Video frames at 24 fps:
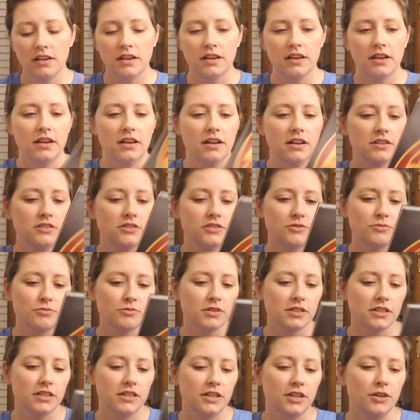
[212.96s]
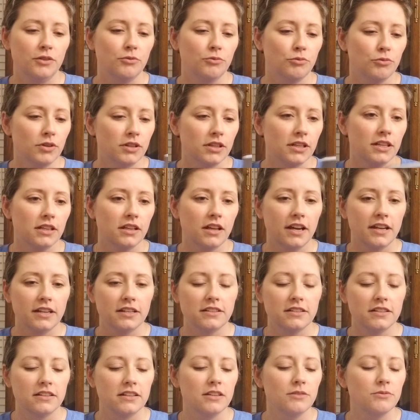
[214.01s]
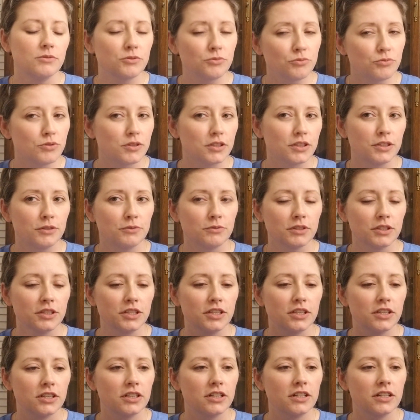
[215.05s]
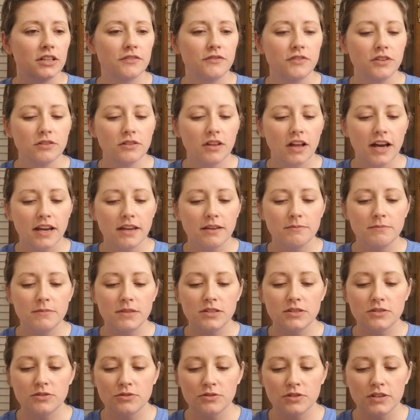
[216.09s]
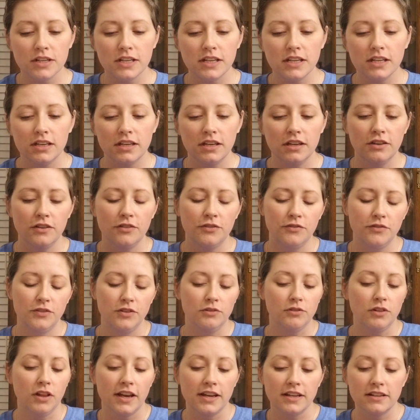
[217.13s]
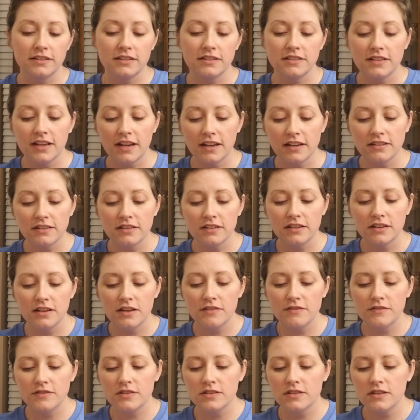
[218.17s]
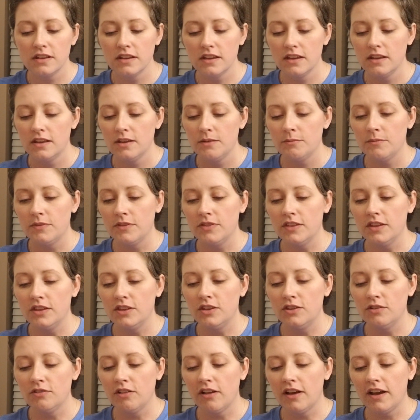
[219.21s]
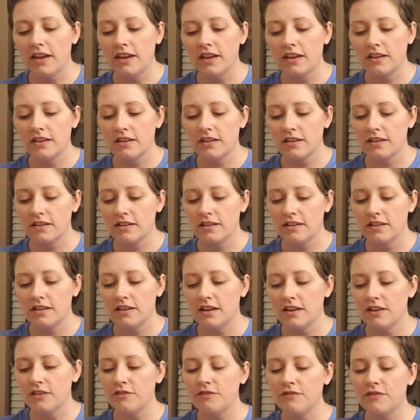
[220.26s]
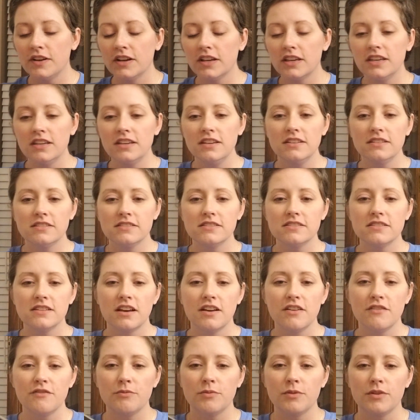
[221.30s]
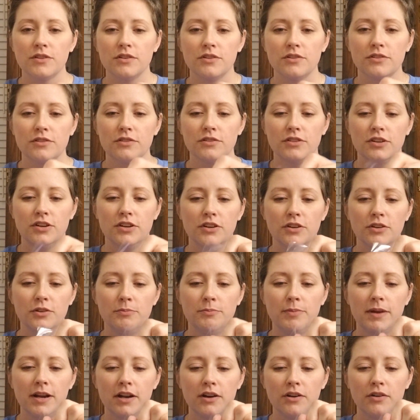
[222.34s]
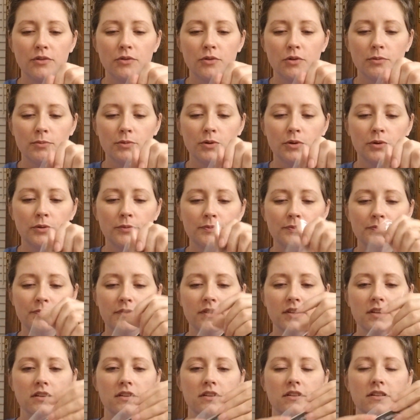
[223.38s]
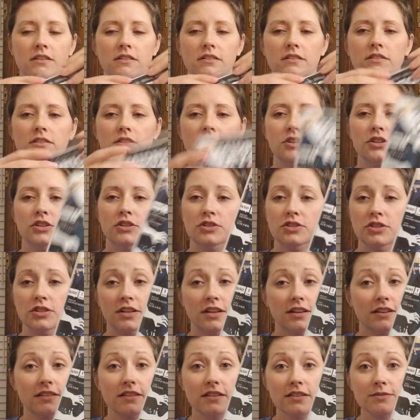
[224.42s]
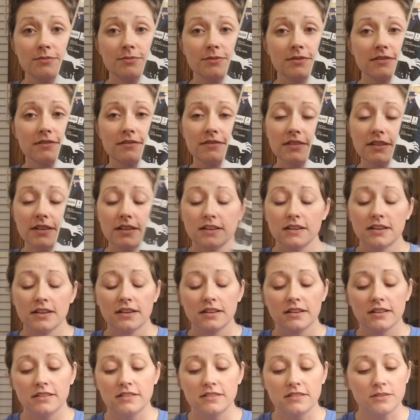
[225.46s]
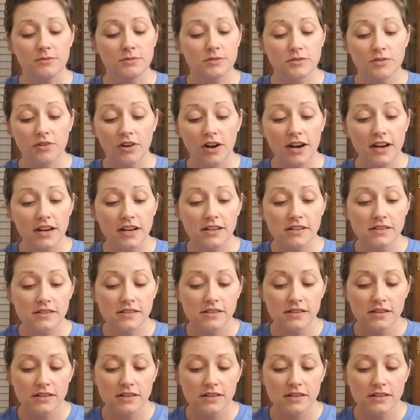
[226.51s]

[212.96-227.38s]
And I just really, really liked it. It was really, really good. If you like mystery, if you like detectives, but then you like kind of funky stuff where they're, you know, paranormal, then you should get this one because it was great.